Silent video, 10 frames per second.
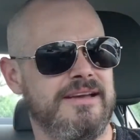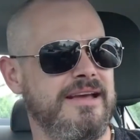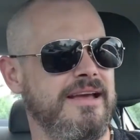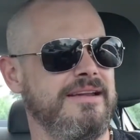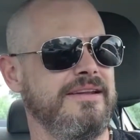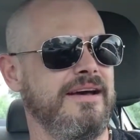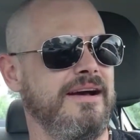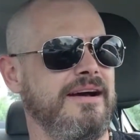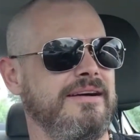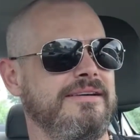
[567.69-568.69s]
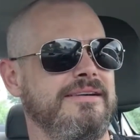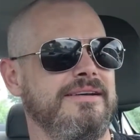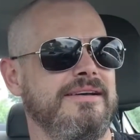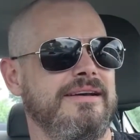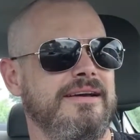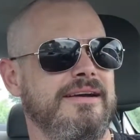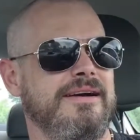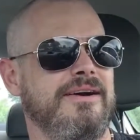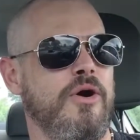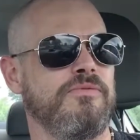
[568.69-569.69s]
And
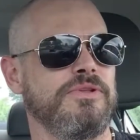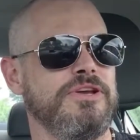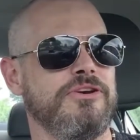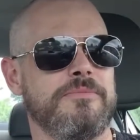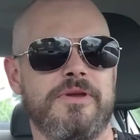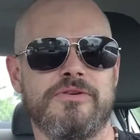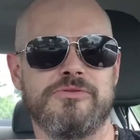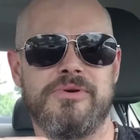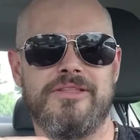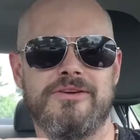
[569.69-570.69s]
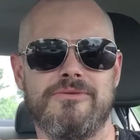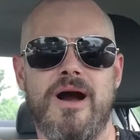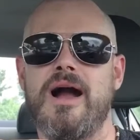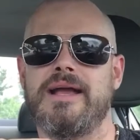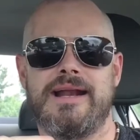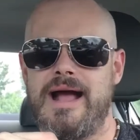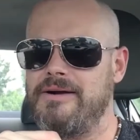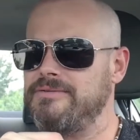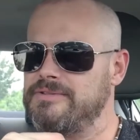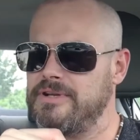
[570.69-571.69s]
hopefully you're up there with your brother rocking
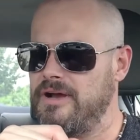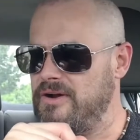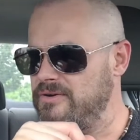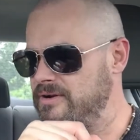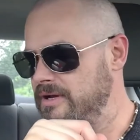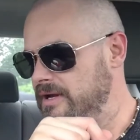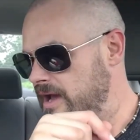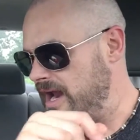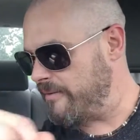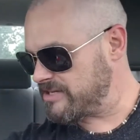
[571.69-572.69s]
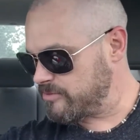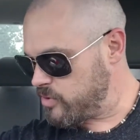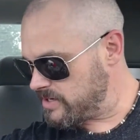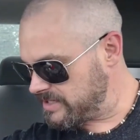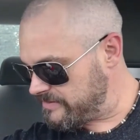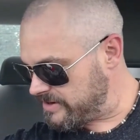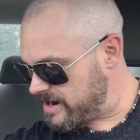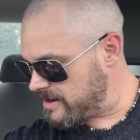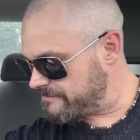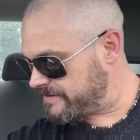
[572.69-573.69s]
out. So anyways, I'm going to go ahead and leave it
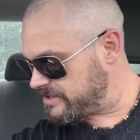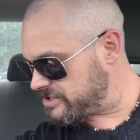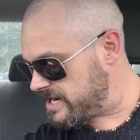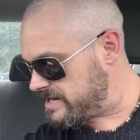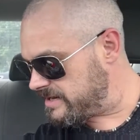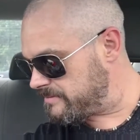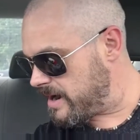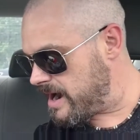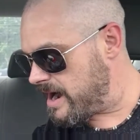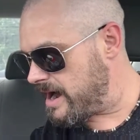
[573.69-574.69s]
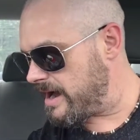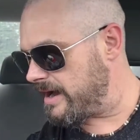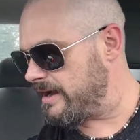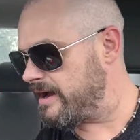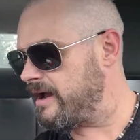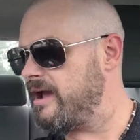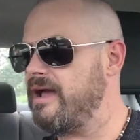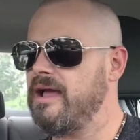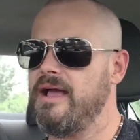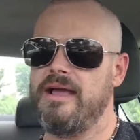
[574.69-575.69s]
here. Finish eating my
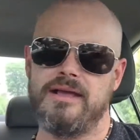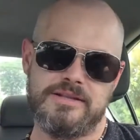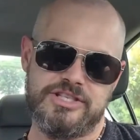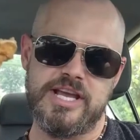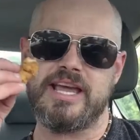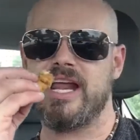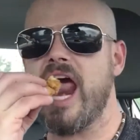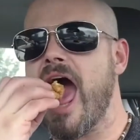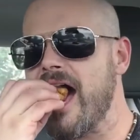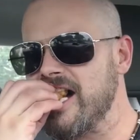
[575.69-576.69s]
chicken.